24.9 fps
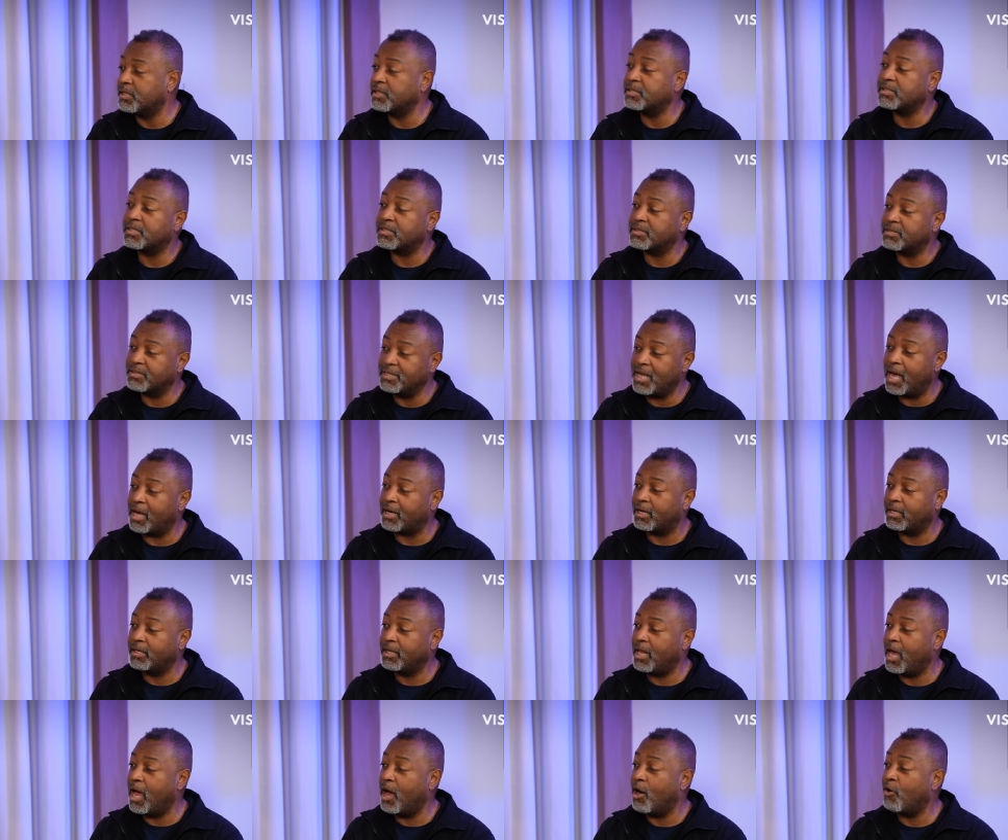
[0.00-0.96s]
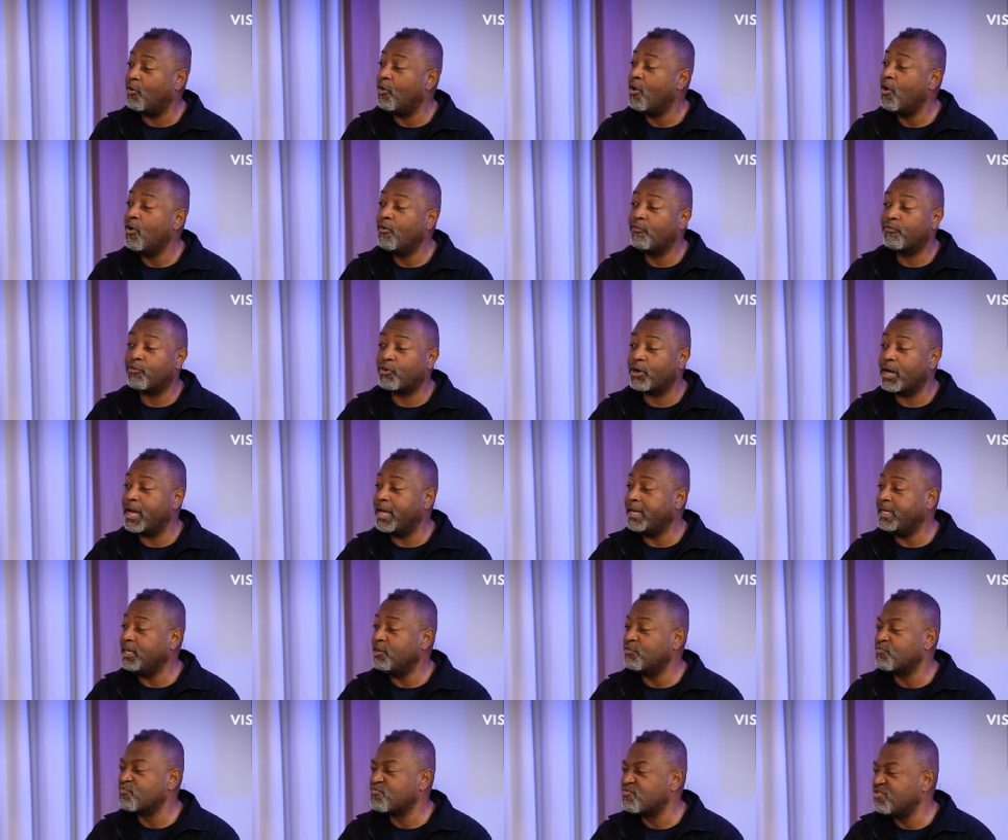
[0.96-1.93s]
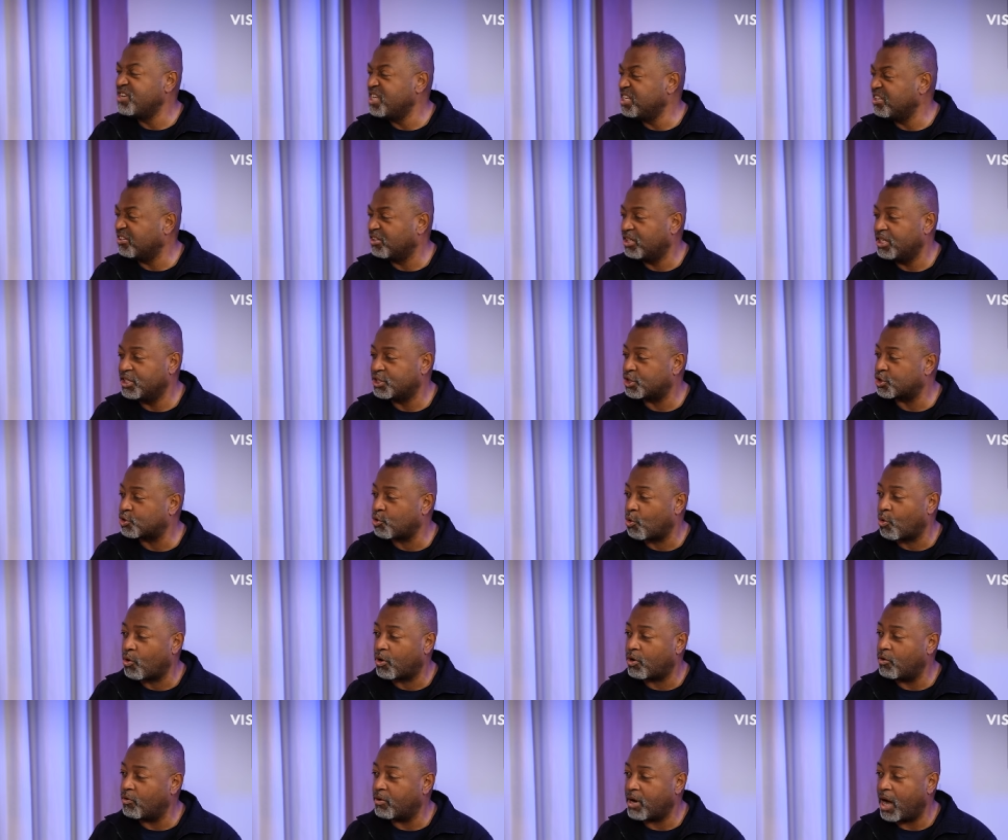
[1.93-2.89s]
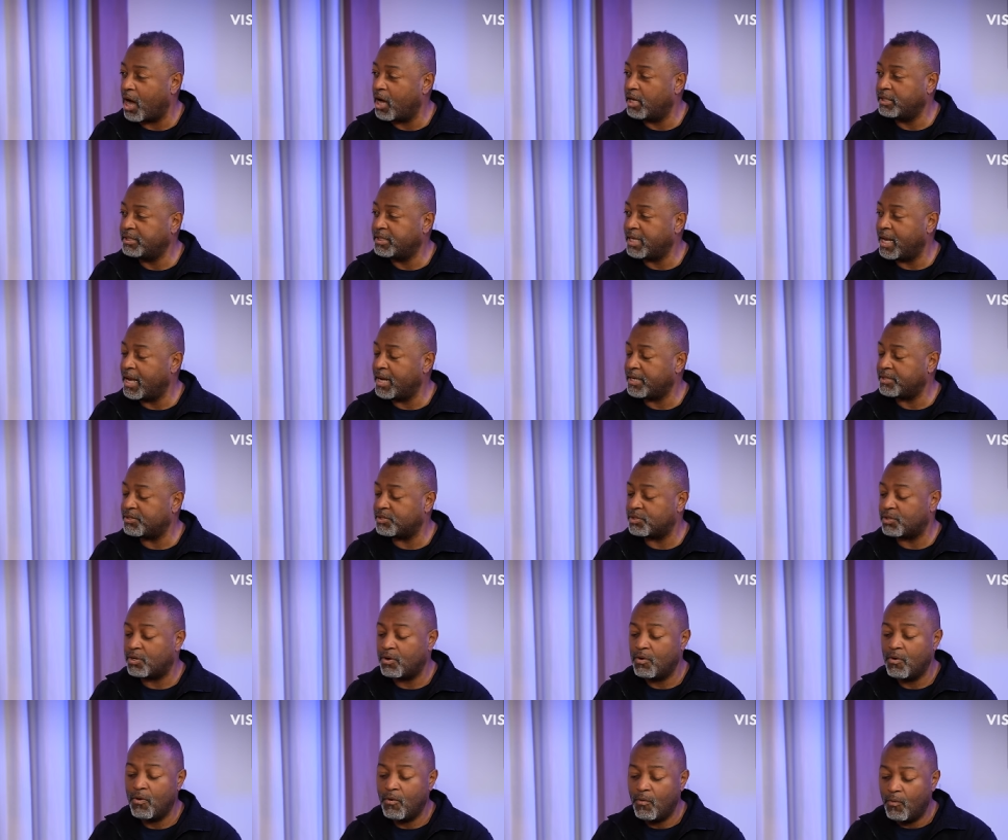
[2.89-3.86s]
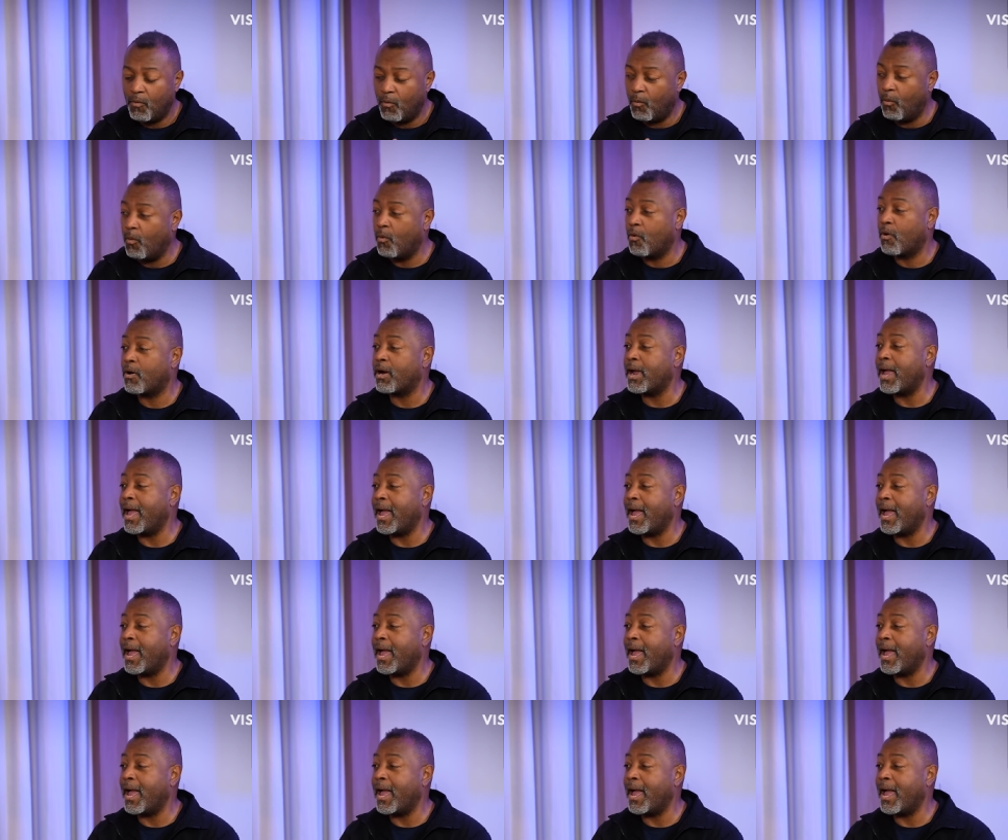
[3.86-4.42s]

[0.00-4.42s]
that does not allow for any real historical context or